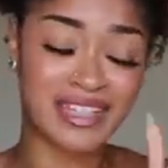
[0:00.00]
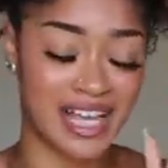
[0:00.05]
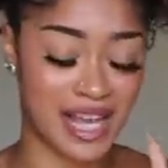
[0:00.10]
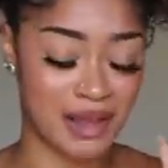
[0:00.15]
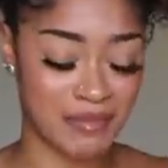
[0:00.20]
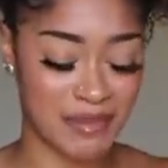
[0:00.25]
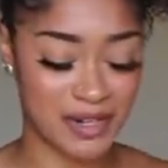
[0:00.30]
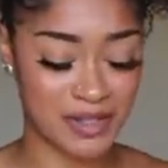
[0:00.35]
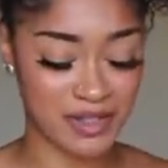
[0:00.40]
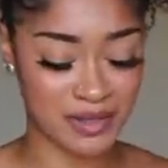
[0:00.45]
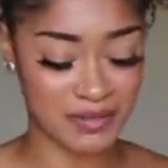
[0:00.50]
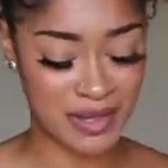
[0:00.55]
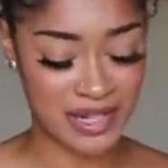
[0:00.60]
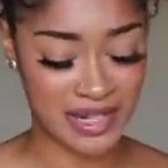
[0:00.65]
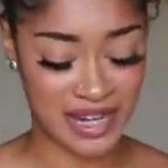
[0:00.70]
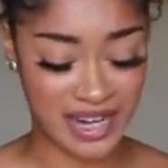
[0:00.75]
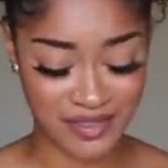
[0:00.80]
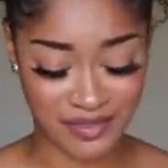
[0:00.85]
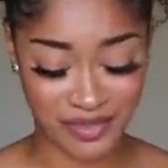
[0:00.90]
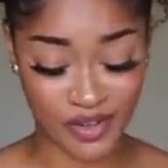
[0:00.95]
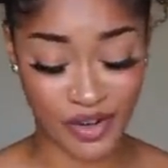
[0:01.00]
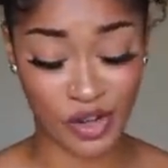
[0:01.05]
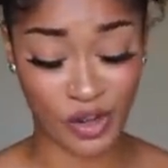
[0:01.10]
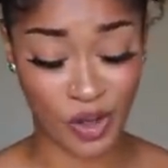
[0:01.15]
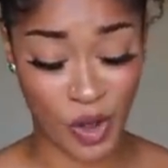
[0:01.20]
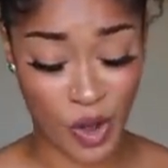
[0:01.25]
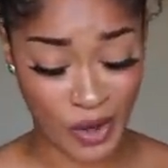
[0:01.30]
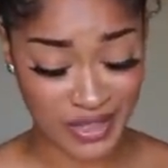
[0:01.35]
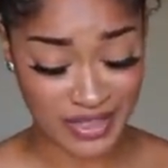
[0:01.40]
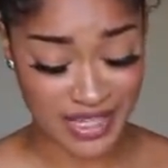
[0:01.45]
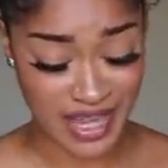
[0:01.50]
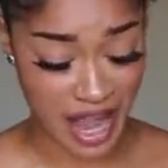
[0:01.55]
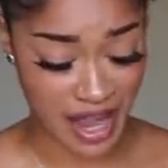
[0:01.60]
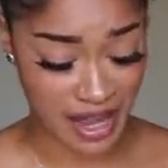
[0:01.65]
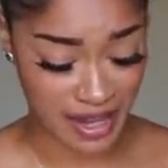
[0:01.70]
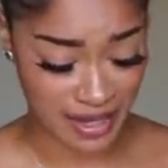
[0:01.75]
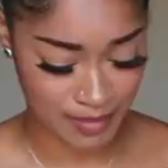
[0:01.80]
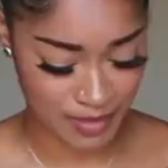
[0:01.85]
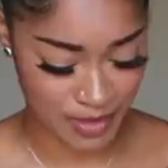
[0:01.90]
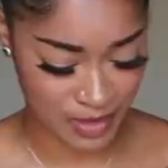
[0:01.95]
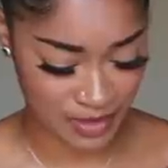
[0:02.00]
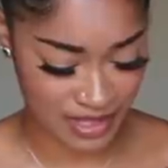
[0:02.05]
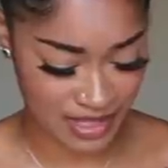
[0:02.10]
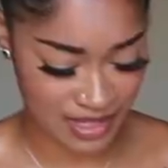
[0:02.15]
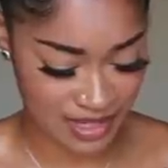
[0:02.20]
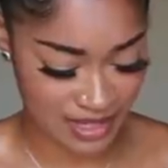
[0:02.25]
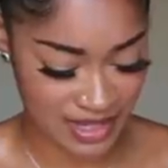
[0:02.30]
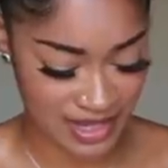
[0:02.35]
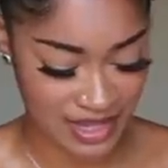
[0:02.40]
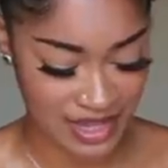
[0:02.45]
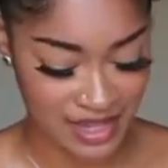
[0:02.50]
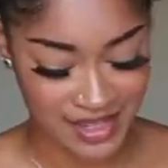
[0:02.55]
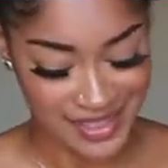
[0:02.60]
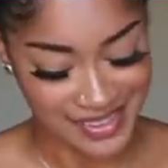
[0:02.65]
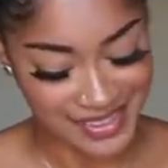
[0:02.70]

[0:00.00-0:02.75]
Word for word: I've been using Ben Nye for a long time, so let's see.